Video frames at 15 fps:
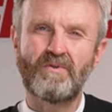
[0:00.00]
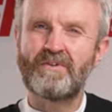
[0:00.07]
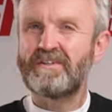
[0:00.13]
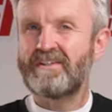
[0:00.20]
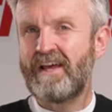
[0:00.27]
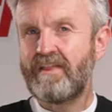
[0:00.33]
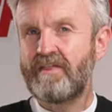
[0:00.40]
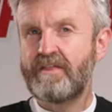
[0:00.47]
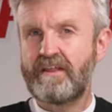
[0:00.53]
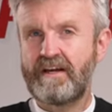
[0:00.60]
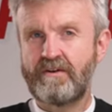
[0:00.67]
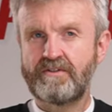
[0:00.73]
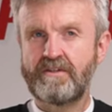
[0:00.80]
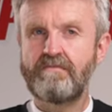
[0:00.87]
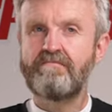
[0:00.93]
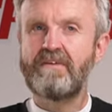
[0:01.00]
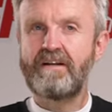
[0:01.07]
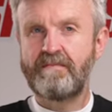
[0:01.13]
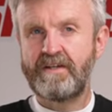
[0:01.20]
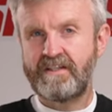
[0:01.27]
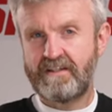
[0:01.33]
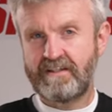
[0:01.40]
called a 10,000
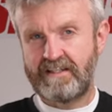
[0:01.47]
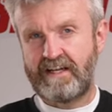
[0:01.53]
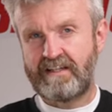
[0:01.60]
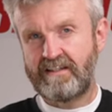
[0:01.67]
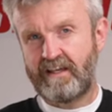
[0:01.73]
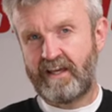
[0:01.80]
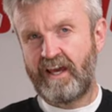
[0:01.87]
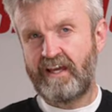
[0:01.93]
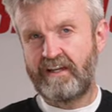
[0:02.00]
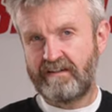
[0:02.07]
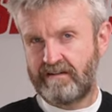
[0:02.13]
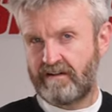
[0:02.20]
millimeter static head.